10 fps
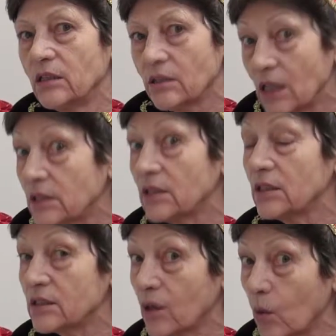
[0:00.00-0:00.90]
That
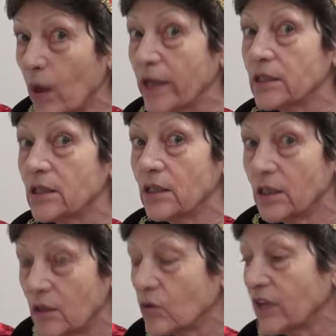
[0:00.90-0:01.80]
is quite an
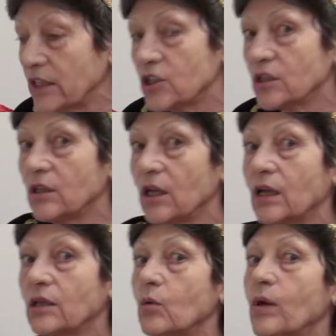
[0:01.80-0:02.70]
innovation
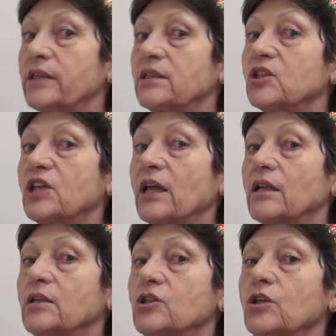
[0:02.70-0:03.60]
and quite a
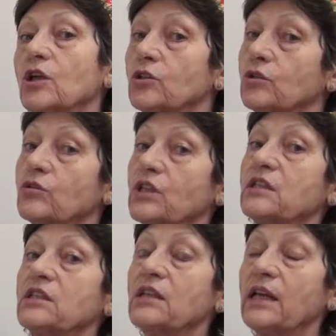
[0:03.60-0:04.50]
challenge to
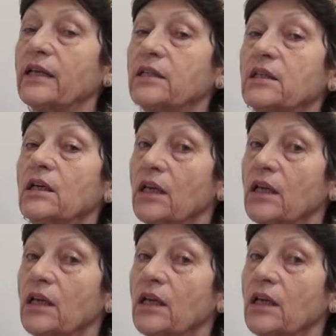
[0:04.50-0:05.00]
translate